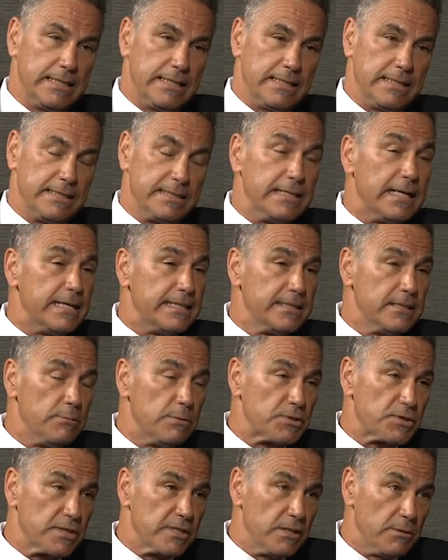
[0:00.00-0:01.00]
And the idea
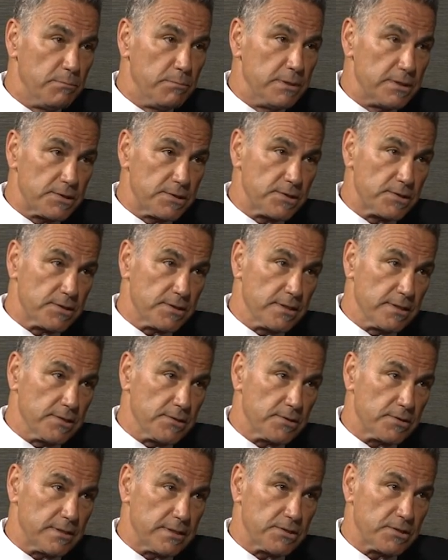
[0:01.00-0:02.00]
was to help
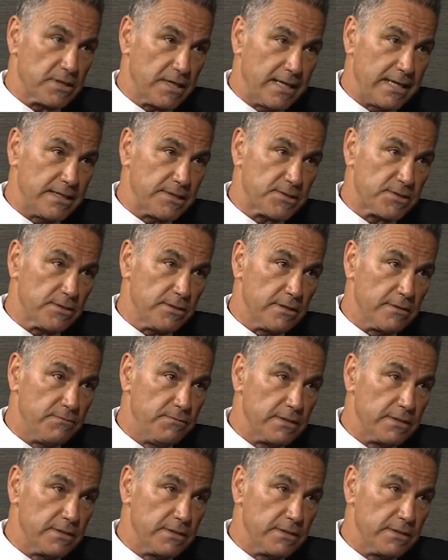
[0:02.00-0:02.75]
businesses, as Guy saw it,